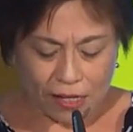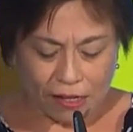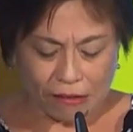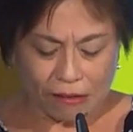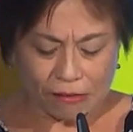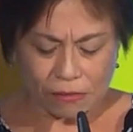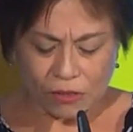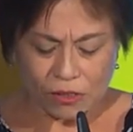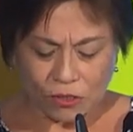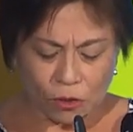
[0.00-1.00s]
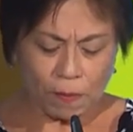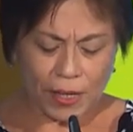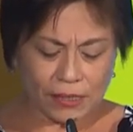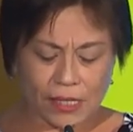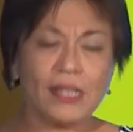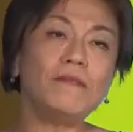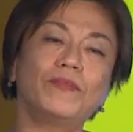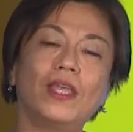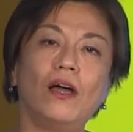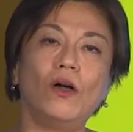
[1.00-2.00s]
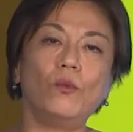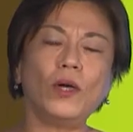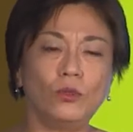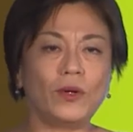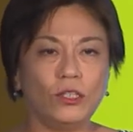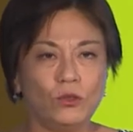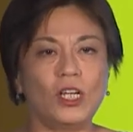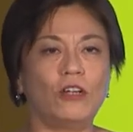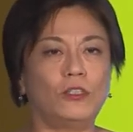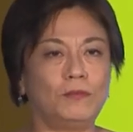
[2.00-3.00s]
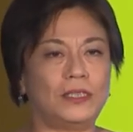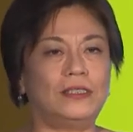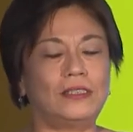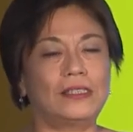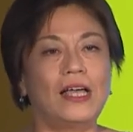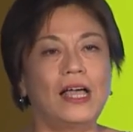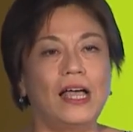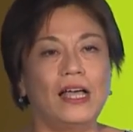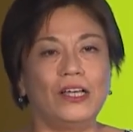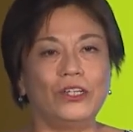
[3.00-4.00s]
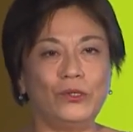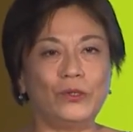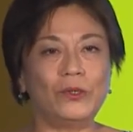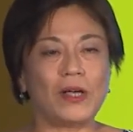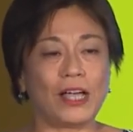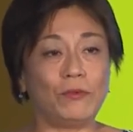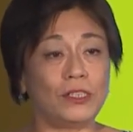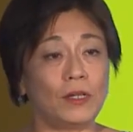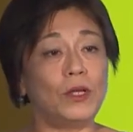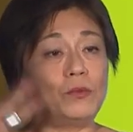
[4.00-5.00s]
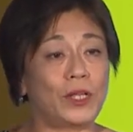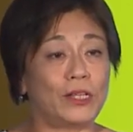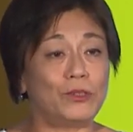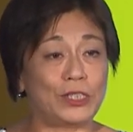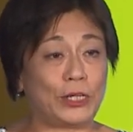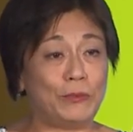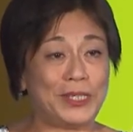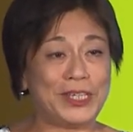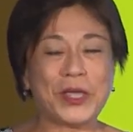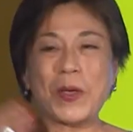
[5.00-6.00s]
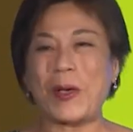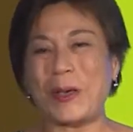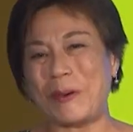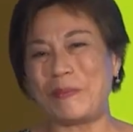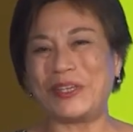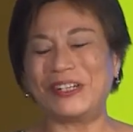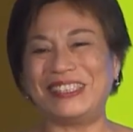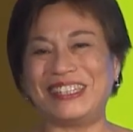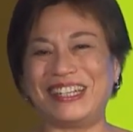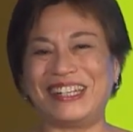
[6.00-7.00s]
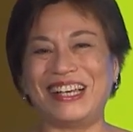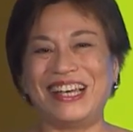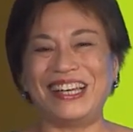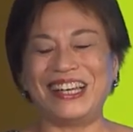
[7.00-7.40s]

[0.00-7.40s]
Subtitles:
So basically, what do I do now for business? I wish someone would tell me, because I